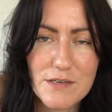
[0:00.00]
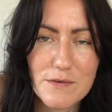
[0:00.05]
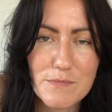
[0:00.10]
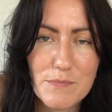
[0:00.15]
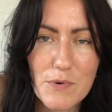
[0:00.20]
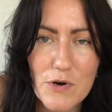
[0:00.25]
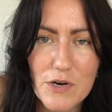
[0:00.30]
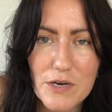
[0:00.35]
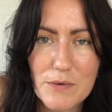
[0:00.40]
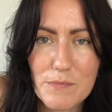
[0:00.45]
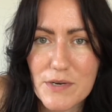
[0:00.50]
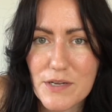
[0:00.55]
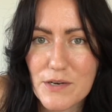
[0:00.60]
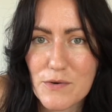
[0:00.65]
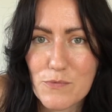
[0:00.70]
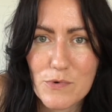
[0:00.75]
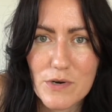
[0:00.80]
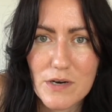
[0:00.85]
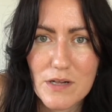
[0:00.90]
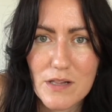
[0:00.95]
an
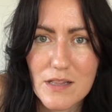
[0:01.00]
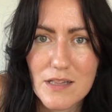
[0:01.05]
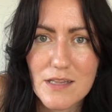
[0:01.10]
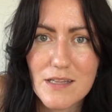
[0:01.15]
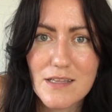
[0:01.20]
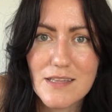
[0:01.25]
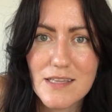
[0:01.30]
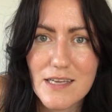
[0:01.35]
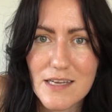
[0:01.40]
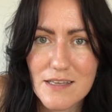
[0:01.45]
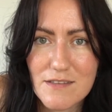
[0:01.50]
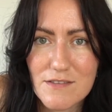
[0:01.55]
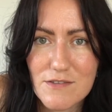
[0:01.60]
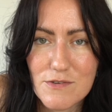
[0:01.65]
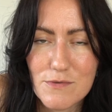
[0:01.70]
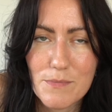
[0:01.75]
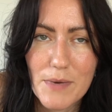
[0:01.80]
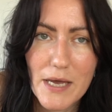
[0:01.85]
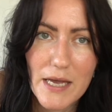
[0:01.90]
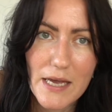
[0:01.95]
apartment, well, that's
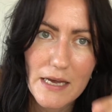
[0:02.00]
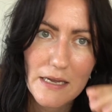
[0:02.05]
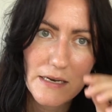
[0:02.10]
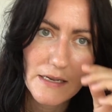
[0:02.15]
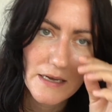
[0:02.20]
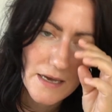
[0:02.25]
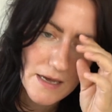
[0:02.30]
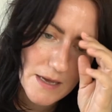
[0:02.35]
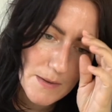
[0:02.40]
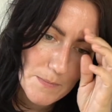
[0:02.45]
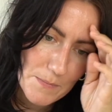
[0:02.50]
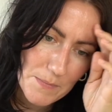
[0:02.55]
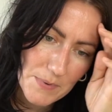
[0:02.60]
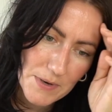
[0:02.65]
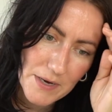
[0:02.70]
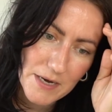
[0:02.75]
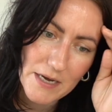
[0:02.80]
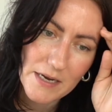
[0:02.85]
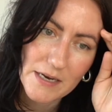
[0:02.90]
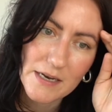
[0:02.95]
too bad,
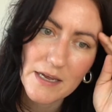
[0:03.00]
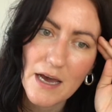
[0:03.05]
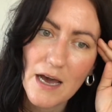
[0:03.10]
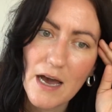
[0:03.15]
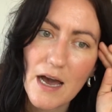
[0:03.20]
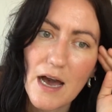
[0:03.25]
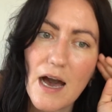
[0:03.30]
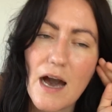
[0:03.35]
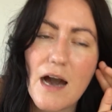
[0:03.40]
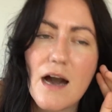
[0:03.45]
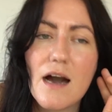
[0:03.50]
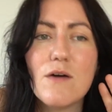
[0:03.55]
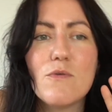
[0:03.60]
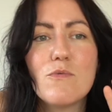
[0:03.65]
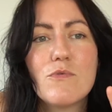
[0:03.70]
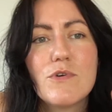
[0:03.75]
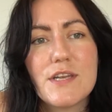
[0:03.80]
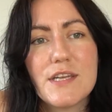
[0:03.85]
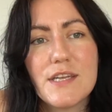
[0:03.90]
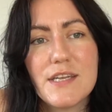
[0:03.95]
but I
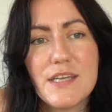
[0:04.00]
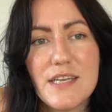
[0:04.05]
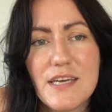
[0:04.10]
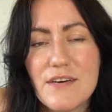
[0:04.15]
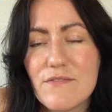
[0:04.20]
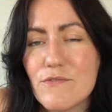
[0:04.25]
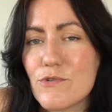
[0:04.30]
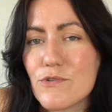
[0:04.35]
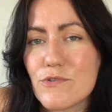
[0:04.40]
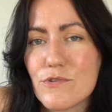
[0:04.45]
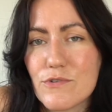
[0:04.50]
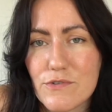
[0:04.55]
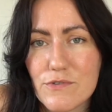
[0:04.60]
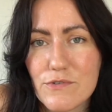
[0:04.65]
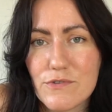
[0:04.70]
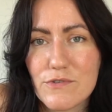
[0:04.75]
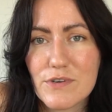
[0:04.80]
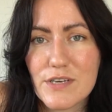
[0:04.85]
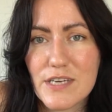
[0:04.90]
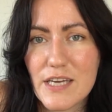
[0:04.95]
would
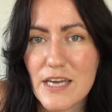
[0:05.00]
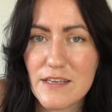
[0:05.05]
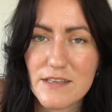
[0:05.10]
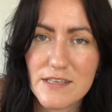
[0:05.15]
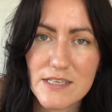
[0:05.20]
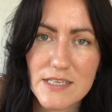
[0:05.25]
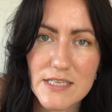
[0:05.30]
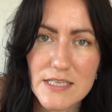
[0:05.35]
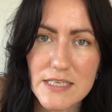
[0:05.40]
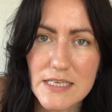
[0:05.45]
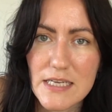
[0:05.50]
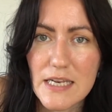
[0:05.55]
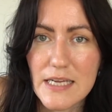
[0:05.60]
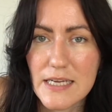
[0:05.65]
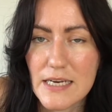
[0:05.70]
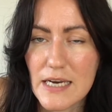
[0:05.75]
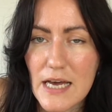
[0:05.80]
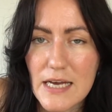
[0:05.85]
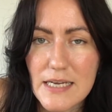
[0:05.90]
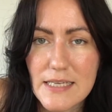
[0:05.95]
never get
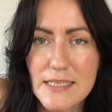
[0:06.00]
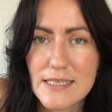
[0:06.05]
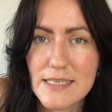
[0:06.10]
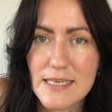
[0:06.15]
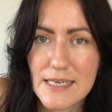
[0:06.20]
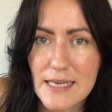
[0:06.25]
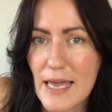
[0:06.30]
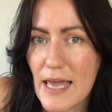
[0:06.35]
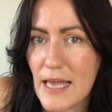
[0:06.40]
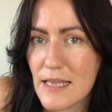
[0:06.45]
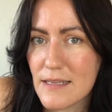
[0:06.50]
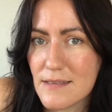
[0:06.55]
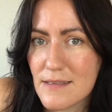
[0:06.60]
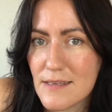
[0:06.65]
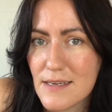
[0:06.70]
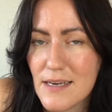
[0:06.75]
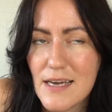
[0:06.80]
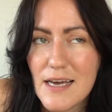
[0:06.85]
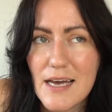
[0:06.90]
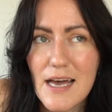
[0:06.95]
ceiling lights again.
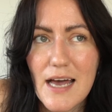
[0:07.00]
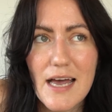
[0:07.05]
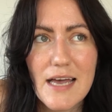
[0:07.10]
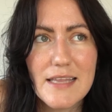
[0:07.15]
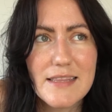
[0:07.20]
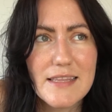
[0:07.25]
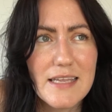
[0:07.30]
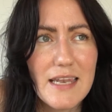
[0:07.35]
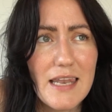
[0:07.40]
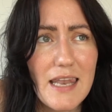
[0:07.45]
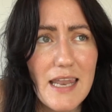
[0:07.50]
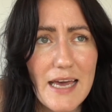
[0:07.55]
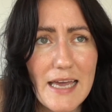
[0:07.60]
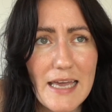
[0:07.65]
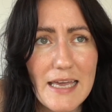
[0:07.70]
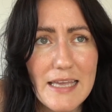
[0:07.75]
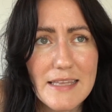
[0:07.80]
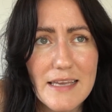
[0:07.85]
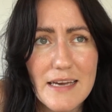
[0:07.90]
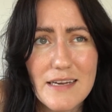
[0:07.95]
The
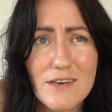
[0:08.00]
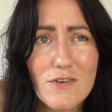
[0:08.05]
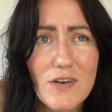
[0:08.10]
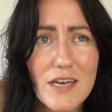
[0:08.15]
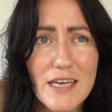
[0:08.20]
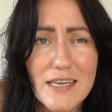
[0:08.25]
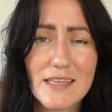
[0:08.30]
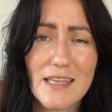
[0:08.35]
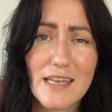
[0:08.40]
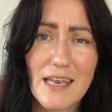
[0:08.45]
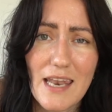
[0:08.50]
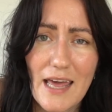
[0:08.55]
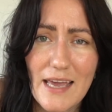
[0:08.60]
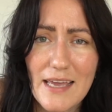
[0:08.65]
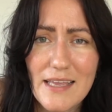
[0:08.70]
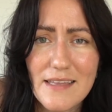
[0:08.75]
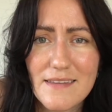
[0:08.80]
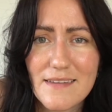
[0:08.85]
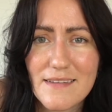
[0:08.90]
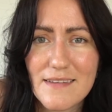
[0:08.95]
light, I don't like the
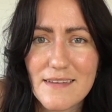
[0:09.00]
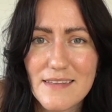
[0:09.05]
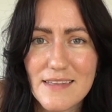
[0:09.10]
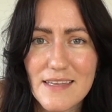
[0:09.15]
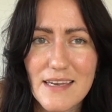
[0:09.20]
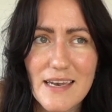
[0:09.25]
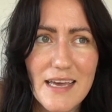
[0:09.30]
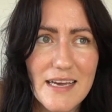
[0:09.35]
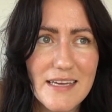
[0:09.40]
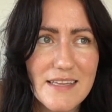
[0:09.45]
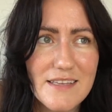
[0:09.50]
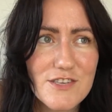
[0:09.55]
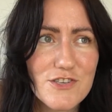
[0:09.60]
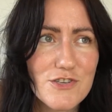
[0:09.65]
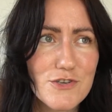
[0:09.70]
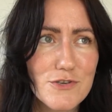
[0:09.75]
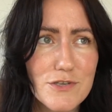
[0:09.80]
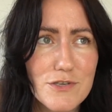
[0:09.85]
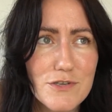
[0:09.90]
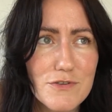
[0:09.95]
light. The light is
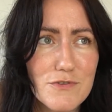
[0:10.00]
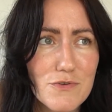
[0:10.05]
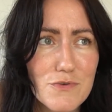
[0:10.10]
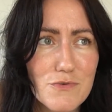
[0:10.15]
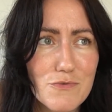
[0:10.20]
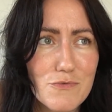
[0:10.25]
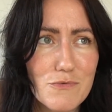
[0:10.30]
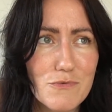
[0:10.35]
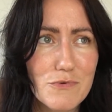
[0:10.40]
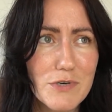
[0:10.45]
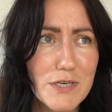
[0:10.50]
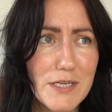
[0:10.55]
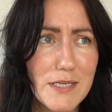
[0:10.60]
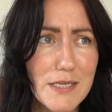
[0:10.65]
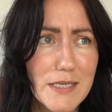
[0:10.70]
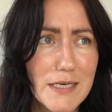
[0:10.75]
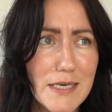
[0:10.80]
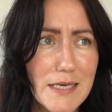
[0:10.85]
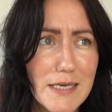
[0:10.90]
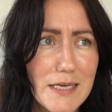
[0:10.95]
just
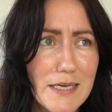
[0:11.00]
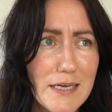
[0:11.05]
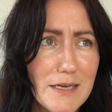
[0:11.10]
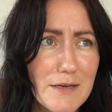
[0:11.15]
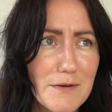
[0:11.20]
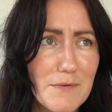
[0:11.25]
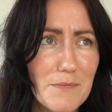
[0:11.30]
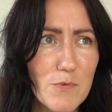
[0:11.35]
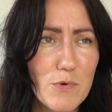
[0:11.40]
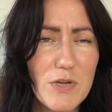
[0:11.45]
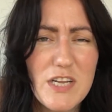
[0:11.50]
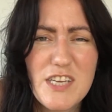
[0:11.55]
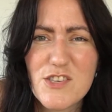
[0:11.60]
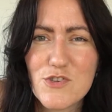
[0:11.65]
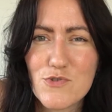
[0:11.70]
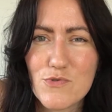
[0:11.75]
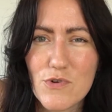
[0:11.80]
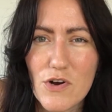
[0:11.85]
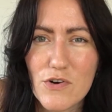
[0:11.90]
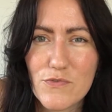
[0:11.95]
really
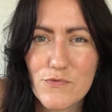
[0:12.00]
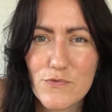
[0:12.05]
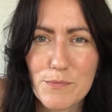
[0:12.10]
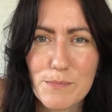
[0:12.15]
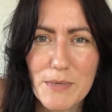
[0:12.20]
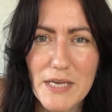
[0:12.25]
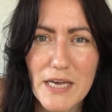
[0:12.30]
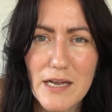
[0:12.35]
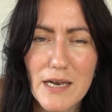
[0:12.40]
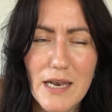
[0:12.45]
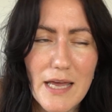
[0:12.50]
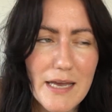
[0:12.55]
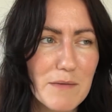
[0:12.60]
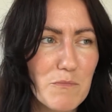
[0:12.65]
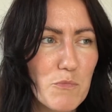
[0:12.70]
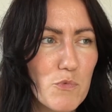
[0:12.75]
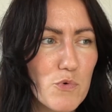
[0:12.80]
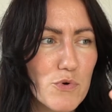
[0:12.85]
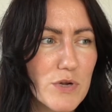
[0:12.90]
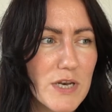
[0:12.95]
strong for me. I like
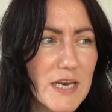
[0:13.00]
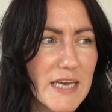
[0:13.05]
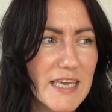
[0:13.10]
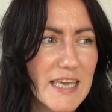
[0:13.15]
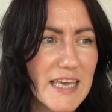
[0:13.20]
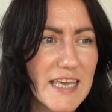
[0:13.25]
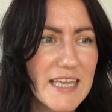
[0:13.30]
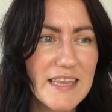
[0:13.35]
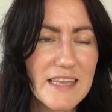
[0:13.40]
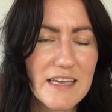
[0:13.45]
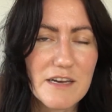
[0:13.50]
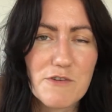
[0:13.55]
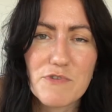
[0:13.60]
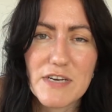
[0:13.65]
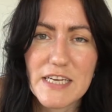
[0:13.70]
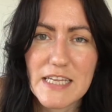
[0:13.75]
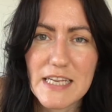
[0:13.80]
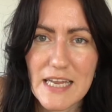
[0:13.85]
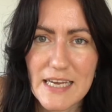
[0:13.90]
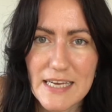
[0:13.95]
more like
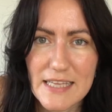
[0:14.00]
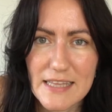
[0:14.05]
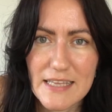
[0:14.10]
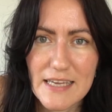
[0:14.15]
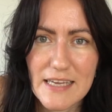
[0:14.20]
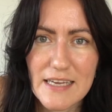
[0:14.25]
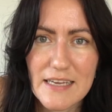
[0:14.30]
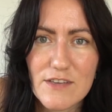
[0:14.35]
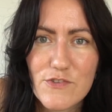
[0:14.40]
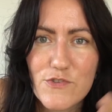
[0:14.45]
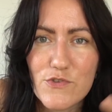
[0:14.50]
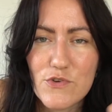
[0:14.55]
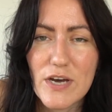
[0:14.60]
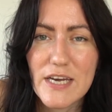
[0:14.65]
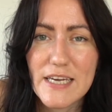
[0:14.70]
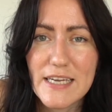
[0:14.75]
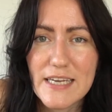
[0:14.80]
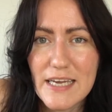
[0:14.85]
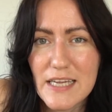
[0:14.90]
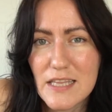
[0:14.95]
indirect lighting, so
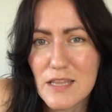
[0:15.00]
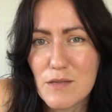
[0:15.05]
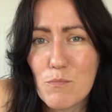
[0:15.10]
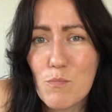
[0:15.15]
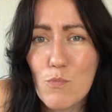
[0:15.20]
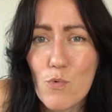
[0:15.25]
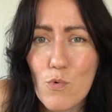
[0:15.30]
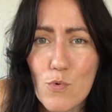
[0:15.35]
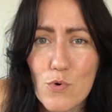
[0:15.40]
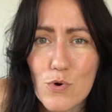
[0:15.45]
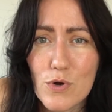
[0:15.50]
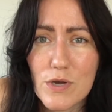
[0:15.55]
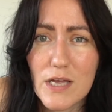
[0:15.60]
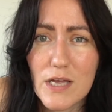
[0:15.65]
I get more